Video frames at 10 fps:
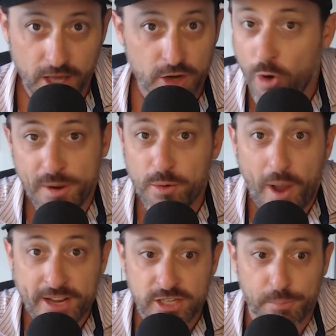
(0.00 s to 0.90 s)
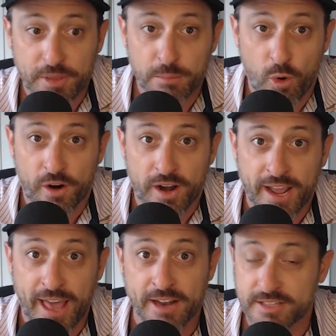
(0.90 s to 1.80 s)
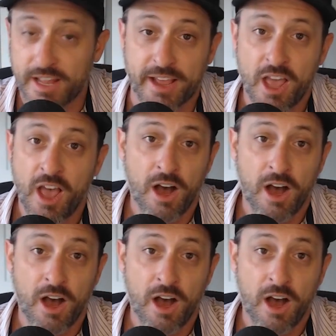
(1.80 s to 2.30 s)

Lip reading: No one wakes up in the morning and it's like,